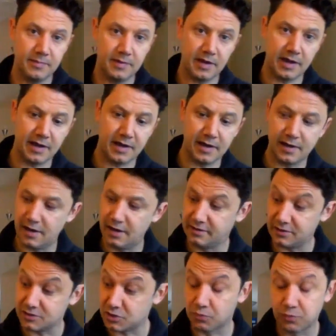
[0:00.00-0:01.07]
it
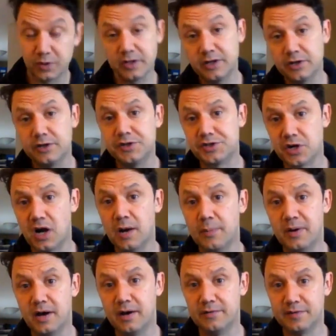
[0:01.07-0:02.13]
does a really good
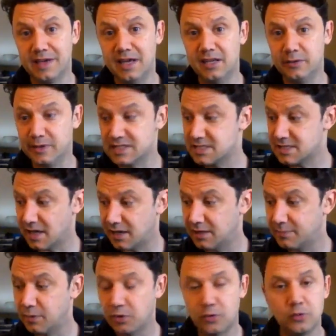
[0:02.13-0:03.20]
job of getting you excited
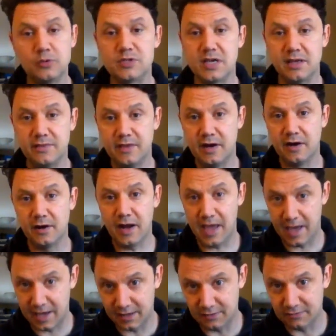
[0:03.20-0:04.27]
about who's in there,
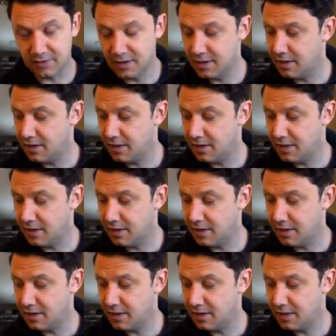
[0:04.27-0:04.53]
and